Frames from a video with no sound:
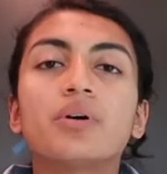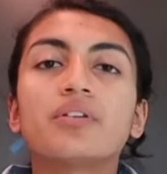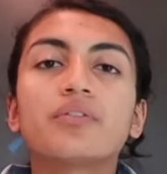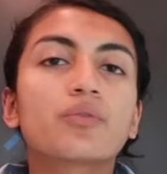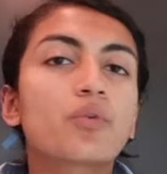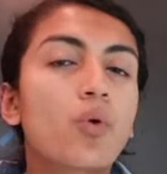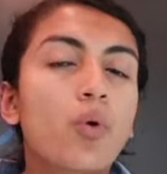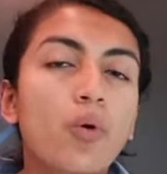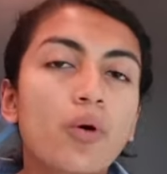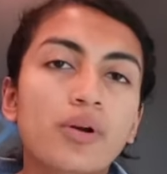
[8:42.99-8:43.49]
but
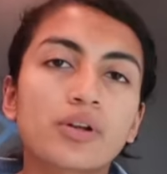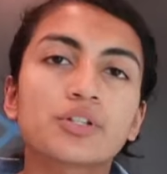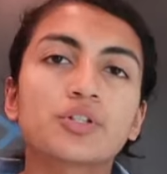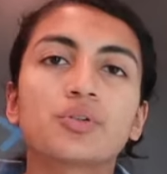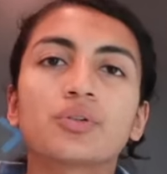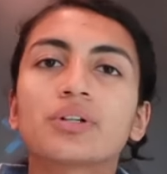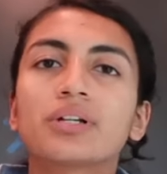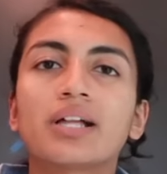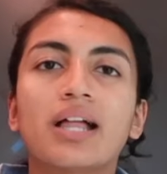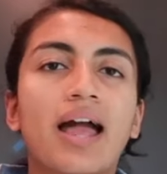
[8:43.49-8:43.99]
of course
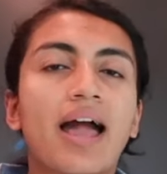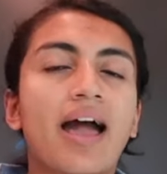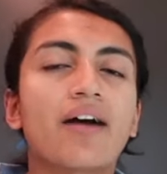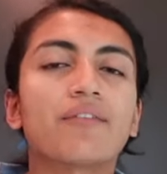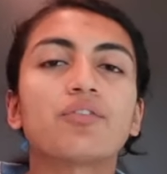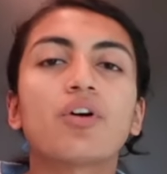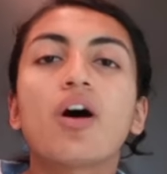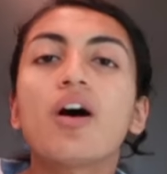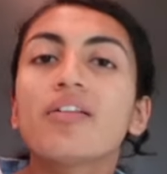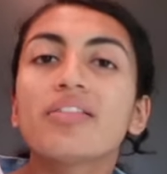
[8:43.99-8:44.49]
you're gonna
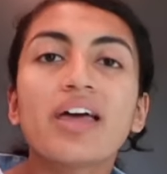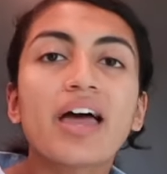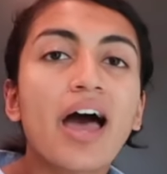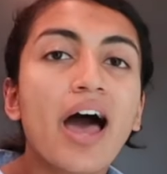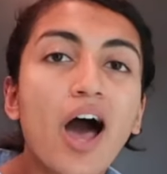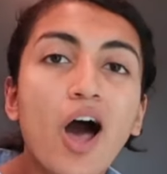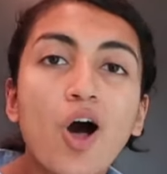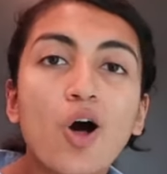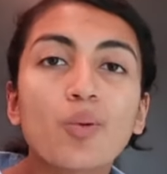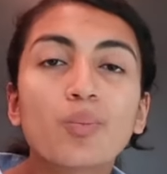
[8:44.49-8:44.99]
have all the
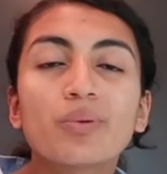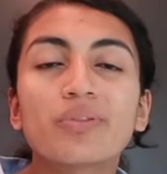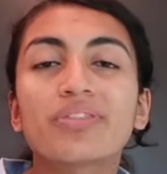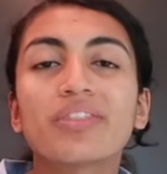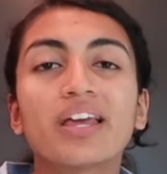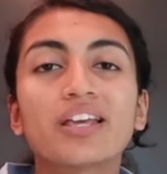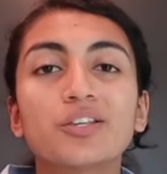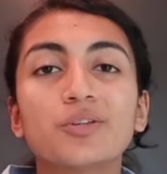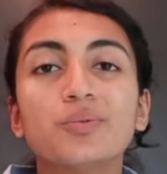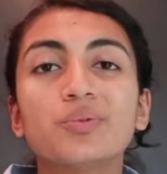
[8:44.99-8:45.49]
help
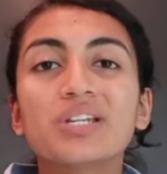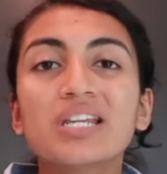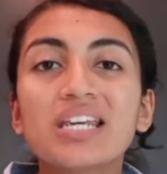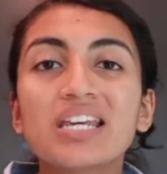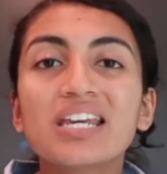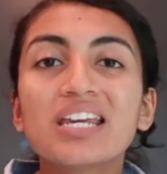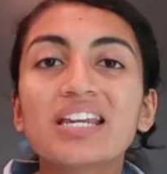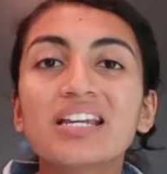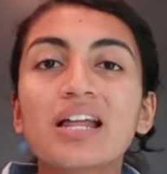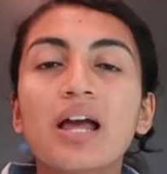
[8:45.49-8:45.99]
that you
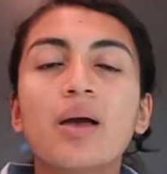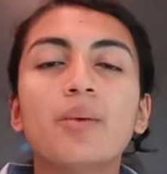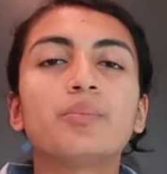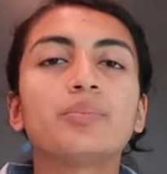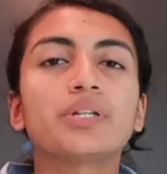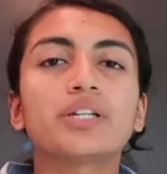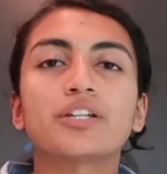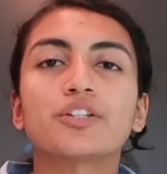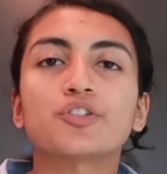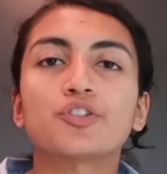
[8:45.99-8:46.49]
need
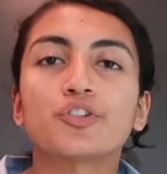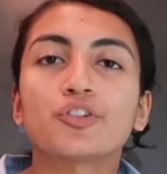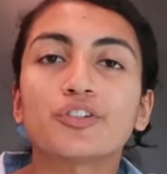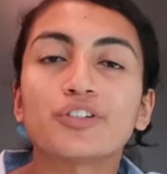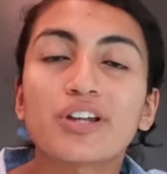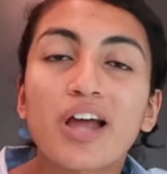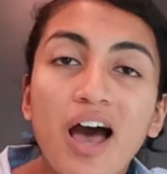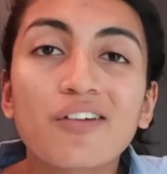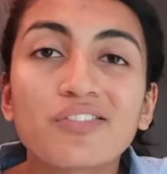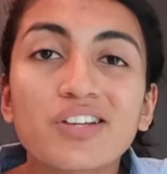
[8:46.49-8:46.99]
because you're a
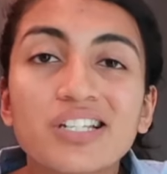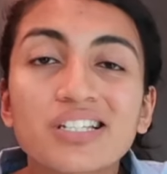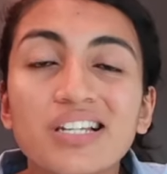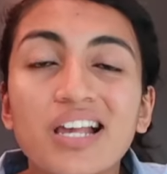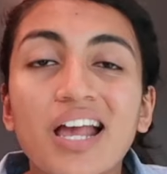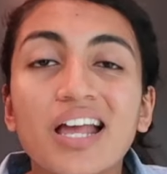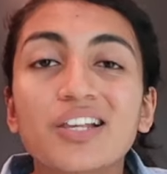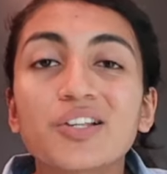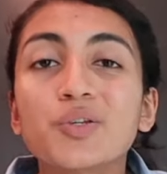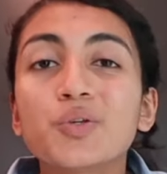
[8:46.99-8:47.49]
novice
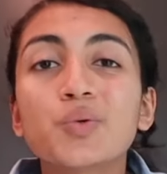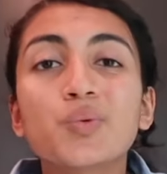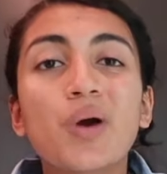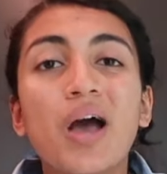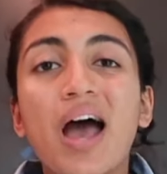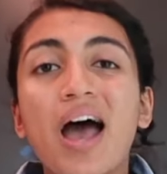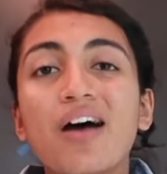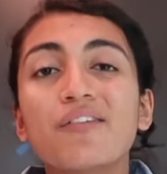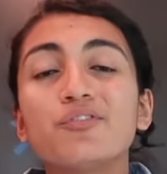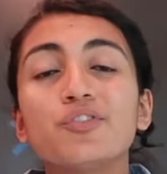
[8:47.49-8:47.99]
and you
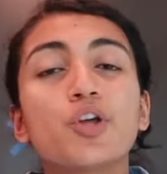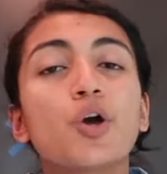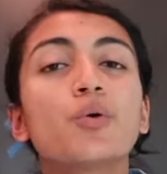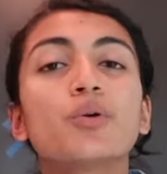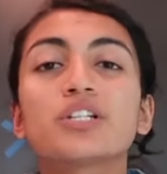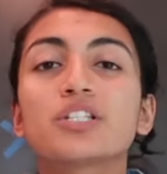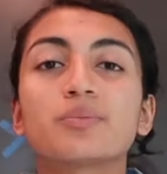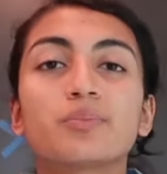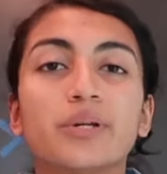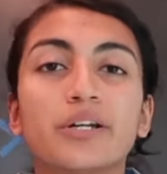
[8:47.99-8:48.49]
have no
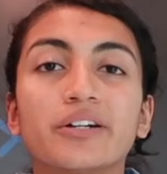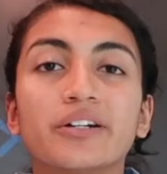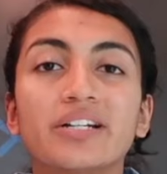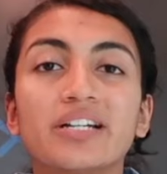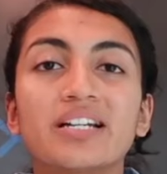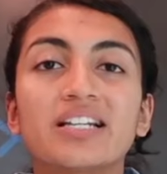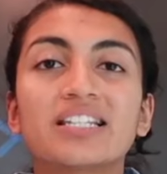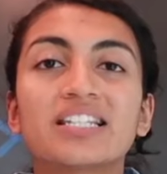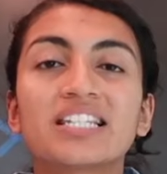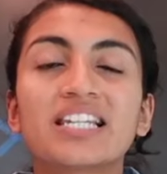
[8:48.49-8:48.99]

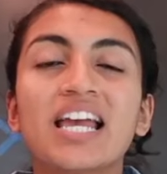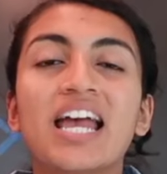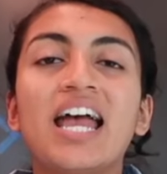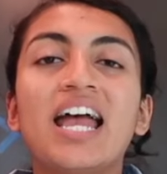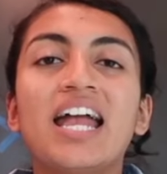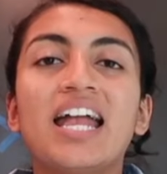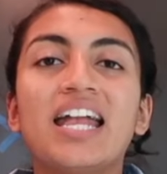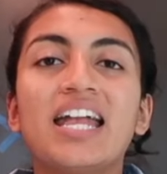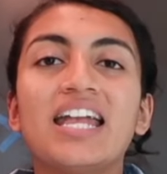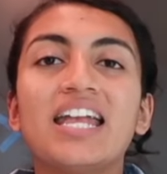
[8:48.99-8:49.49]
experience
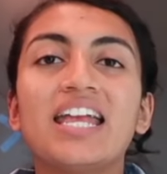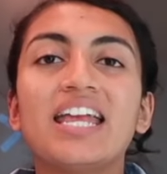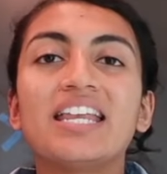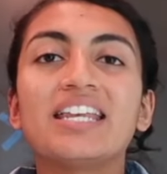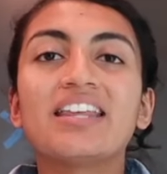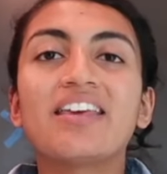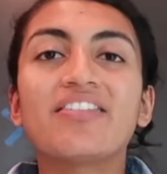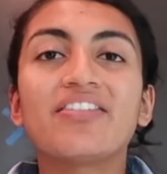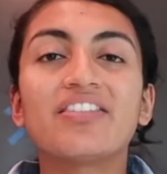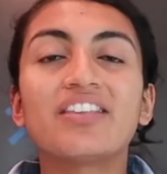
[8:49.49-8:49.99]

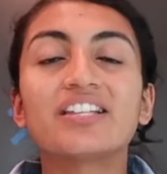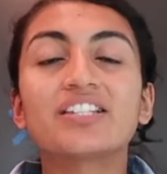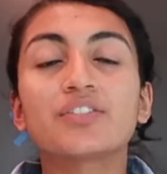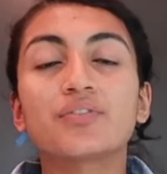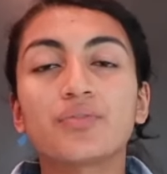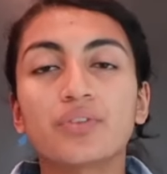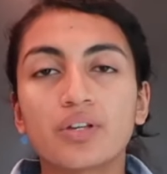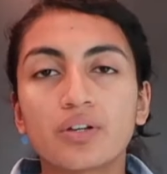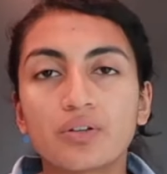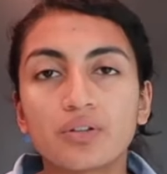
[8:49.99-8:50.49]
in this
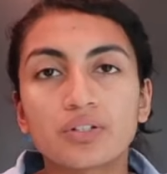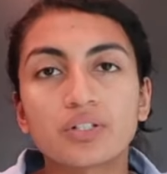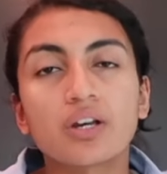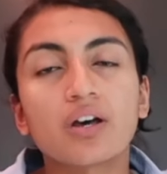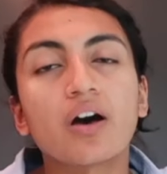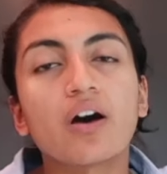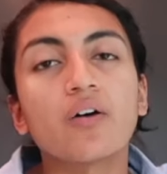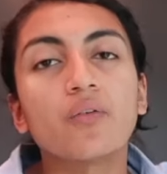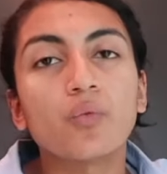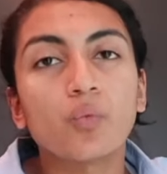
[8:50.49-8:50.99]
field
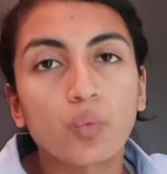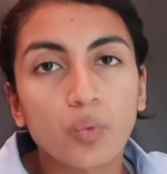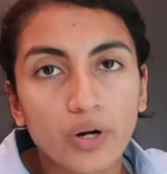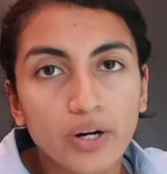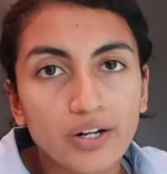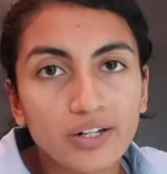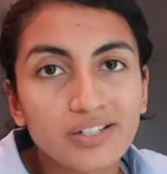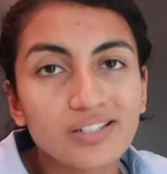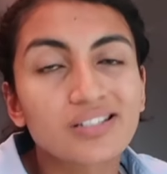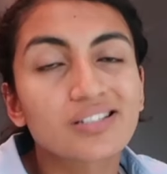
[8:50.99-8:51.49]
of
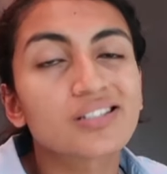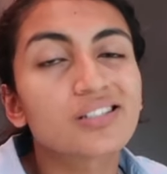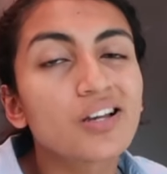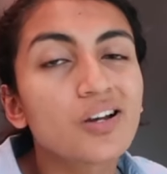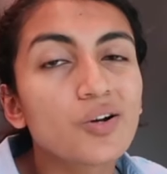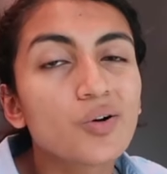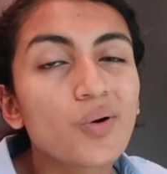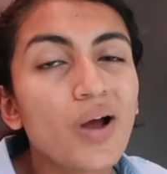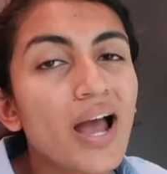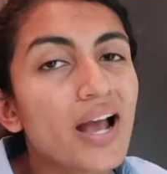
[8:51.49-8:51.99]
work.
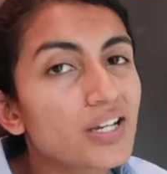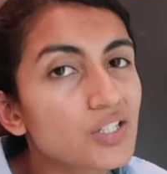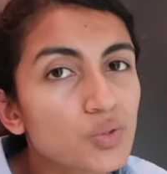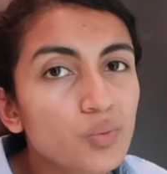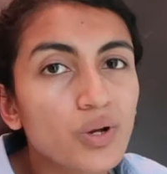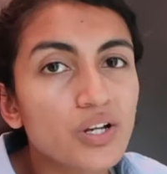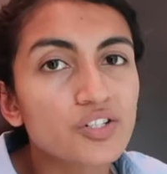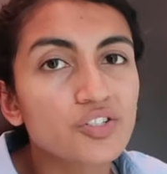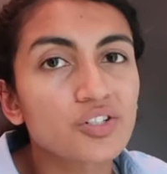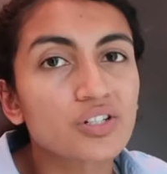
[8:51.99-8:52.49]
So ask
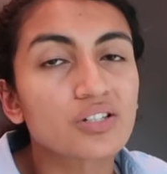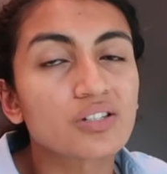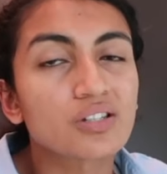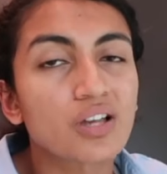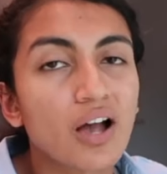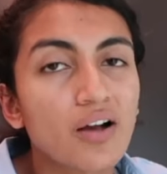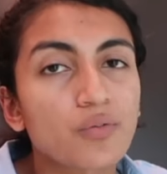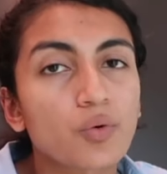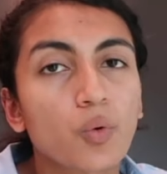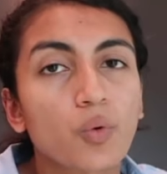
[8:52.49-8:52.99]
questions,
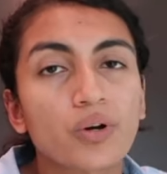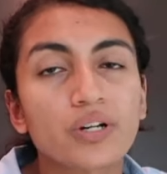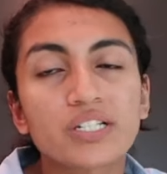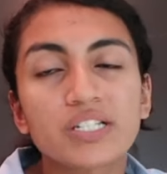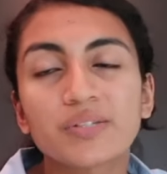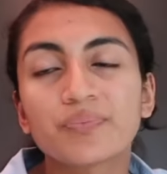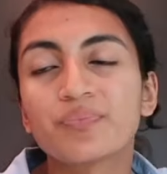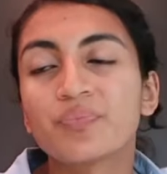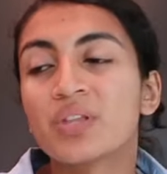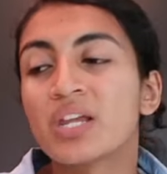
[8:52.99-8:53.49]
of
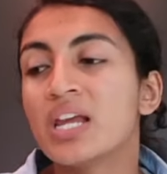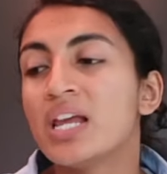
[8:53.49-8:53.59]
course.